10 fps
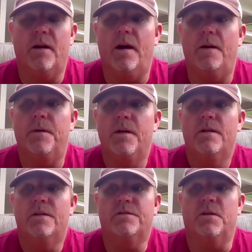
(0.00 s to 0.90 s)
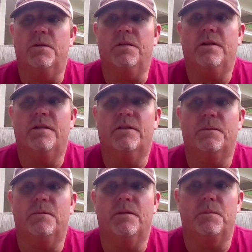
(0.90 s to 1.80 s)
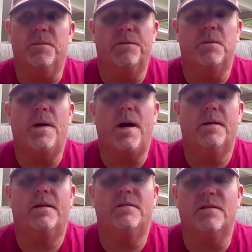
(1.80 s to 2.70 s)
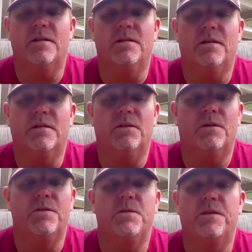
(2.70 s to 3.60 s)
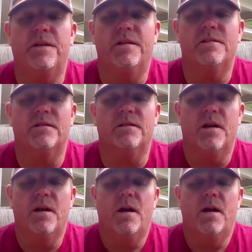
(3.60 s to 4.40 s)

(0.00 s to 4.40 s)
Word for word: Um, so you get some, some different pockets that you get to learn new things and,